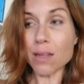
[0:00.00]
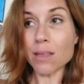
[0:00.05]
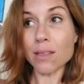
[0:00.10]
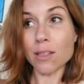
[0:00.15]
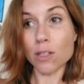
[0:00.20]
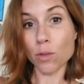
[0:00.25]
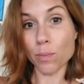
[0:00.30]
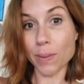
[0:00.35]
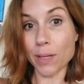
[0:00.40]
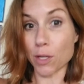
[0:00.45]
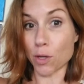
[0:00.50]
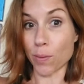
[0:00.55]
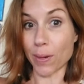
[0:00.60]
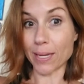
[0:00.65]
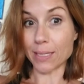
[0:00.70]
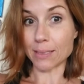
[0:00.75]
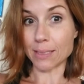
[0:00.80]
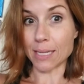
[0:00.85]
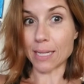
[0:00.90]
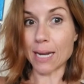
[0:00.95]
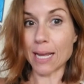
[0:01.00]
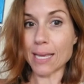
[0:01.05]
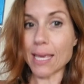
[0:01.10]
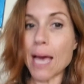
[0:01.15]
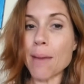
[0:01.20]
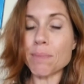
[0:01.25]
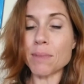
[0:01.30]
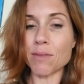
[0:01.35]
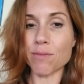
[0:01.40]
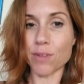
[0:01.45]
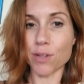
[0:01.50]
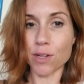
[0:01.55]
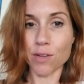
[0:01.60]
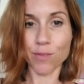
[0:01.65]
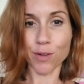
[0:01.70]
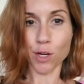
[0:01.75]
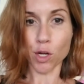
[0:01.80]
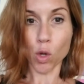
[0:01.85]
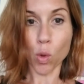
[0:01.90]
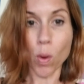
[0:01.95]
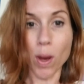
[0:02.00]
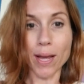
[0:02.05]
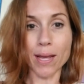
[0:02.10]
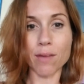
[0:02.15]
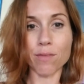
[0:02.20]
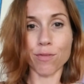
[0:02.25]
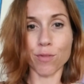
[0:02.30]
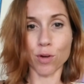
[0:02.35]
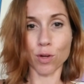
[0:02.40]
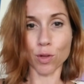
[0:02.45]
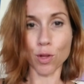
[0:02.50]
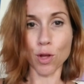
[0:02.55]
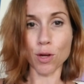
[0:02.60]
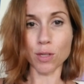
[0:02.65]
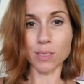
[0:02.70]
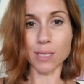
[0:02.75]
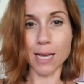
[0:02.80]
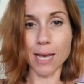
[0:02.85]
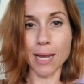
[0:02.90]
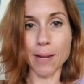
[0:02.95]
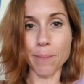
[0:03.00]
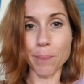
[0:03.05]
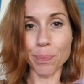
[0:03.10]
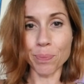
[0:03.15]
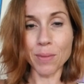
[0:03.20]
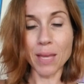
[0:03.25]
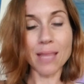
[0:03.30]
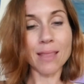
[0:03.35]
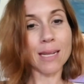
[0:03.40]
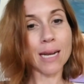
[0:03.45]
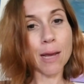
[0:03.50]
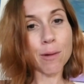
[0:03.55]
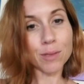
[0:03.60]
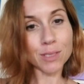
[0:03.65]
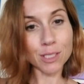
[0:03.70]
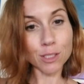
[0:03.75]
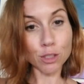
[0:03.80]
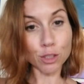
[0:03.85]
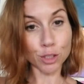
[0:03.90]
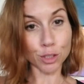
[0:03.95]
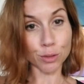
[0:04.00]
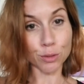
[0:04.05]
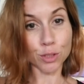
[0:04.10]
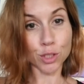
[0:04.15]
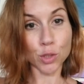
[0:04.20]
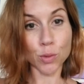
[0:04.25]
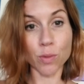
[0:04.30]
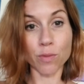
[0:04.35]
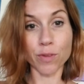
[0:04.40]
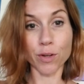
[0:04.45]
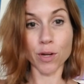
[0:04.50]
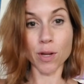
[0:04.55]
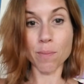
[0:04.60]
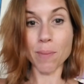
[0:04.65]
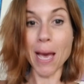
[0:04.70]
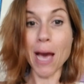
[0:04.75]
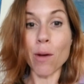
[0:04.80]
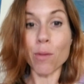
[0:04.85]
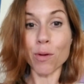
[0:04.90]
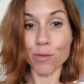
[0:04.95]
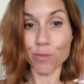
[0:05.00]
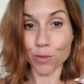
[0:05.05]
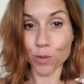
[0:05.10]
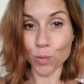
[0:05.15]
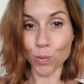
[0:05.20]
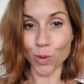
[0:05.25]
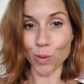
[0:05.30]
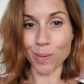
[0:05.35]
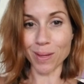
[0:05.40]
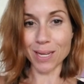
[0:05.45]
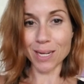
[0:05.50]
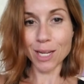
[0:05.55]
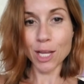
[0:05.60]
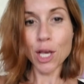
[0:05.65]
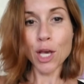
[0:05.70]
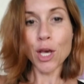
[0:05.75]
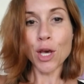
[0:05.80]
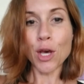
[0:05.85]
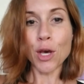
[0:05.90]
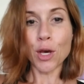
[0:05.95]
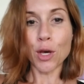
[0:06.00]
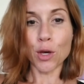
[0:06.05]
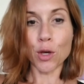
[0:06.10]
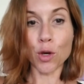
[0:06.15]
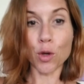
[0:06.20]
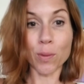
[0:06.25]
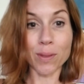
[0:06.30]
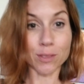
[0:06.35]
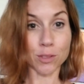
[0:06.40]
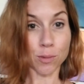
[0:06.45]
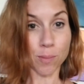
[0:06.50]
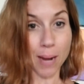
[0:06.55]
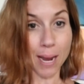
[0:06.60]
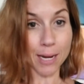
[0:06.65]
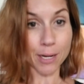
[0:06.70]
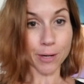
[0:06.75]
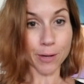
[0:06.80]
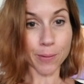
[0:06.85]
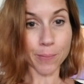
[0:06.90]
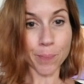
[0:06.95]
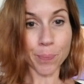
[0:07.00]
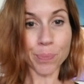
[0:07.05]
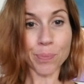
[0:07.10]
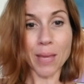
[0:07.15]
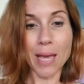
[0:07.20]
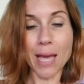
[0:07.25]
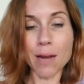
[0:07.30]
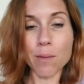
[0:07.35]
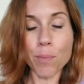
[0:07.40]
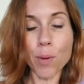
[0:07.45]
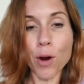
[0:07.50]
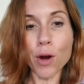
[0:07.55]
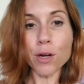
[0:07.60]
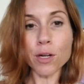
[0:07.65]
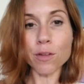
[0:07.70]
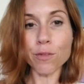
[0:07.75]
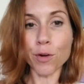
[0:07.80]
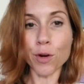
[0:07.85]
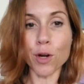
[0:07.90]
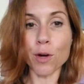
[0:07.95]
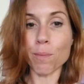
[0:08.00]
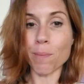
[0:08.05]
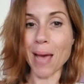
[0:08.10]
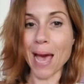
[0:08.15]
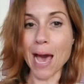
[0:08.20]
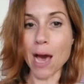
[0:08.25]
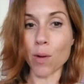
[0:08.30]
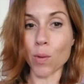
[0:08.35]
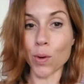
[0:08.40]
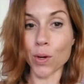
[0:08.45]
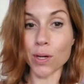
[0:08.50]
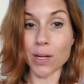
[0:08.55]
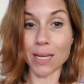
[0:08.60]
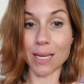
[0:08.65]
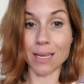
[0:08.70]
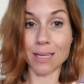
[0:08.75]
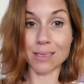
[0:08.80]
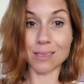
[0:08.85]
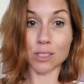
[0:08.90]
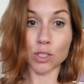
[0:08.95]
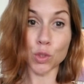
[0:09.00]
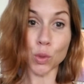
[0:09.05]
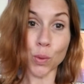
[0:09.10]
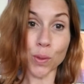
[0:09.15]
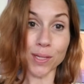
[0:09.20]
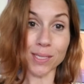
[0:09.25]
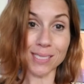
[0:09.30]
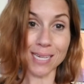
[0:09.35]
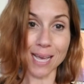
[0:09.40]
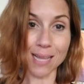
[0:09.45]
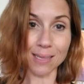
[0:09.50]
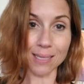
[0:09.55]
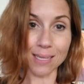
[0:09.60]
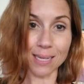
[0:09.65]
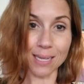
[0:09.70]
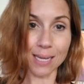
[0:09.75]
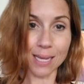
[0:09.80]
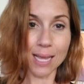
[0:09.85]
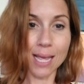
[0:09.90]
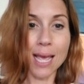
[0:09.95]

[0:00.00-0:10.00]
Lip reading: a little bit crazy, and I kept it very, very quiet for a long time. And then I was introduced to a very powerful woman who is a writer. And part of her power is storytelling.